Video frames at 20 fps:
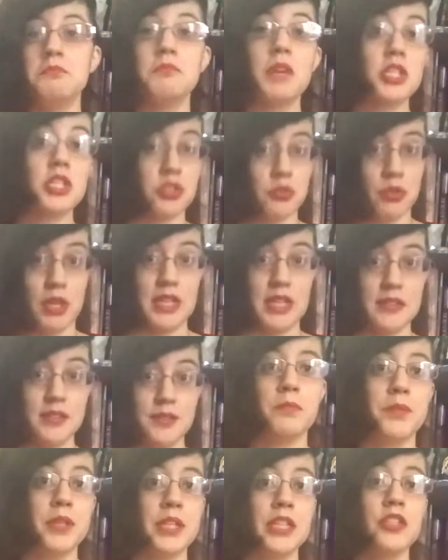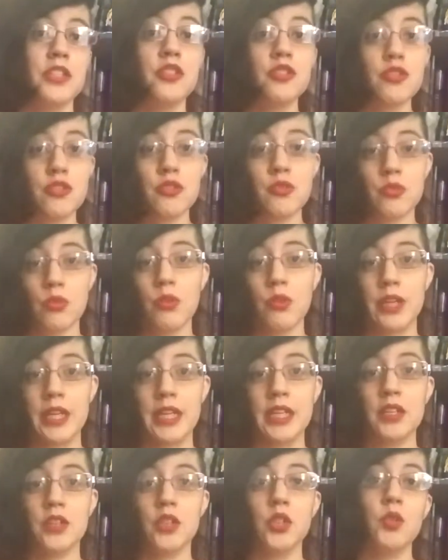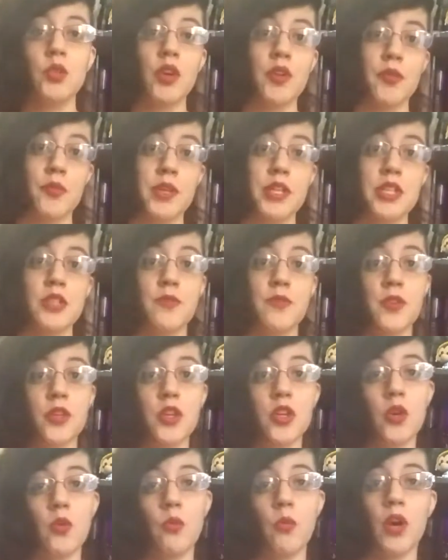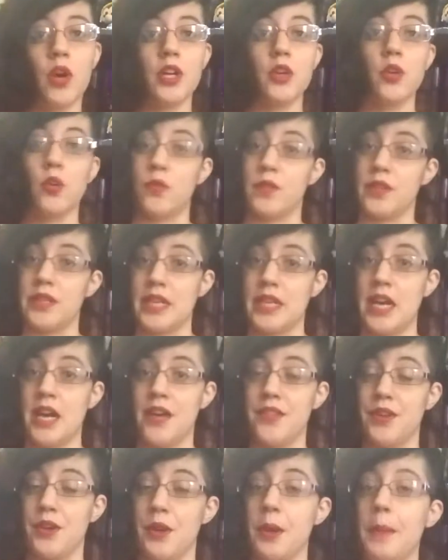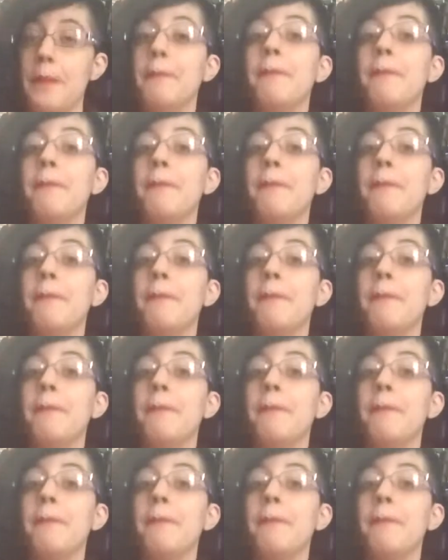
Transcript: Also yes. But in your story, you are free to forego one over the other.